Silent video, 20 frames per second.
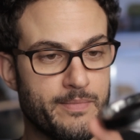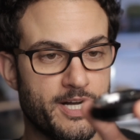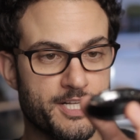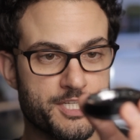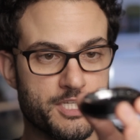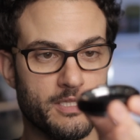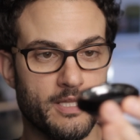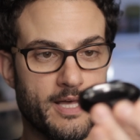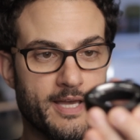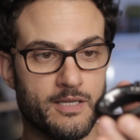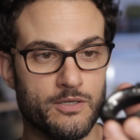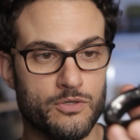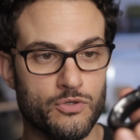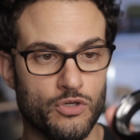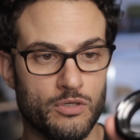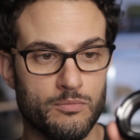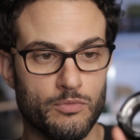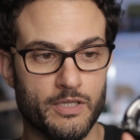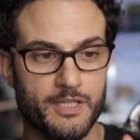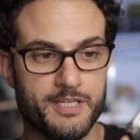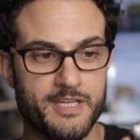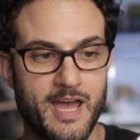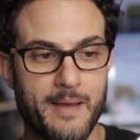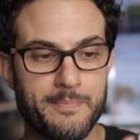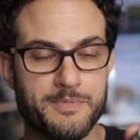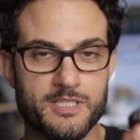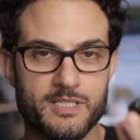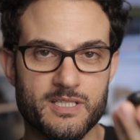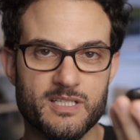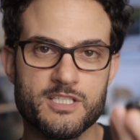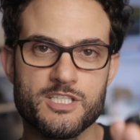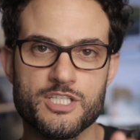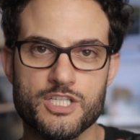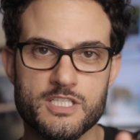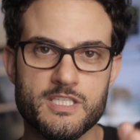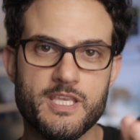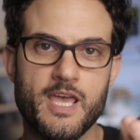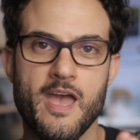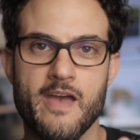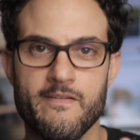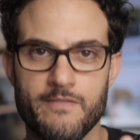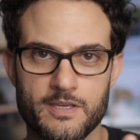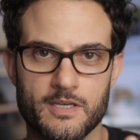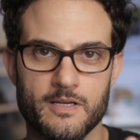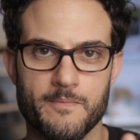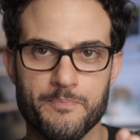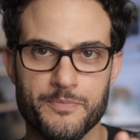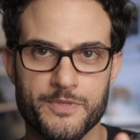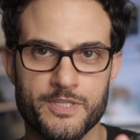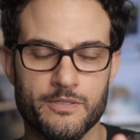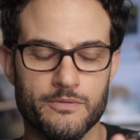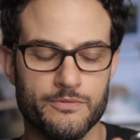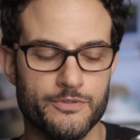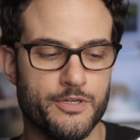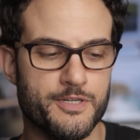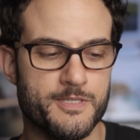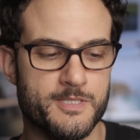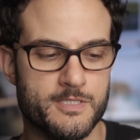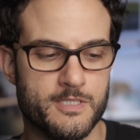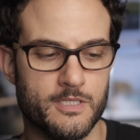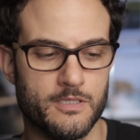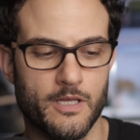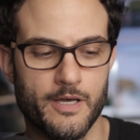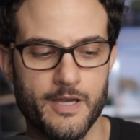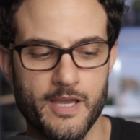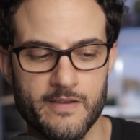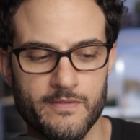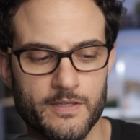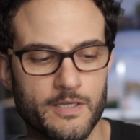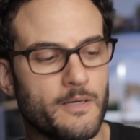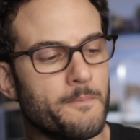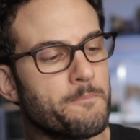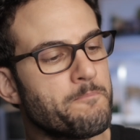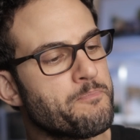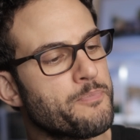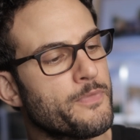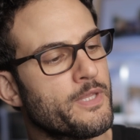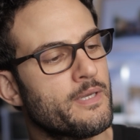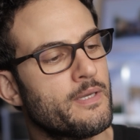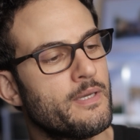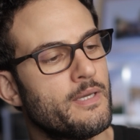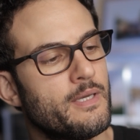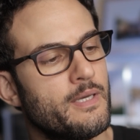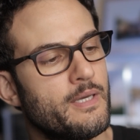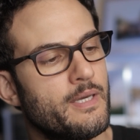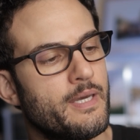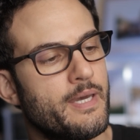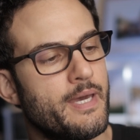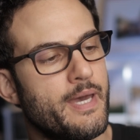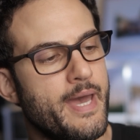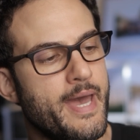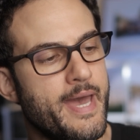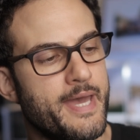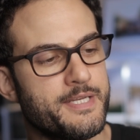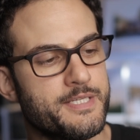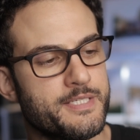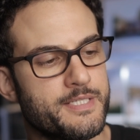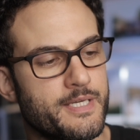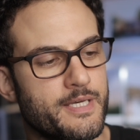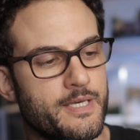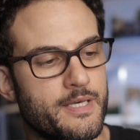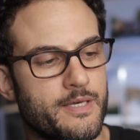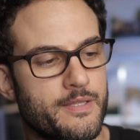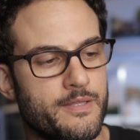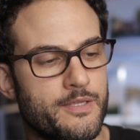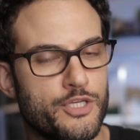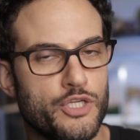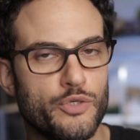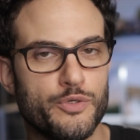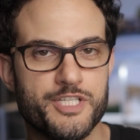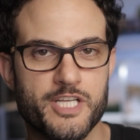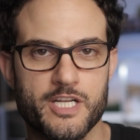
much like a normal adapter, it's just heavier. You'll notice it's a lot heavier. And the newer